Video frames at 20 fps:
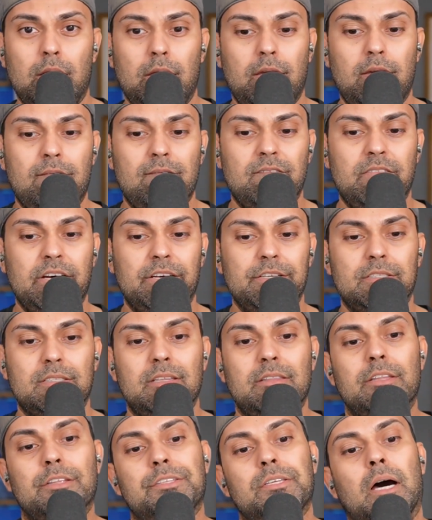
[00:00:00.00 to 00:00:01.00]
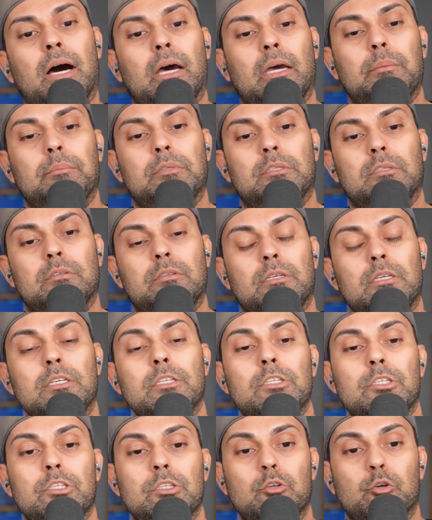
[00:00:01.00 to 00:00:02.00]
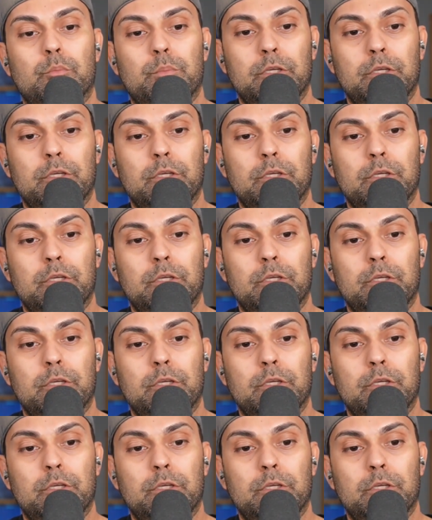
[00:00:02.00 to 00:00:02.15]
invest in the time to teach your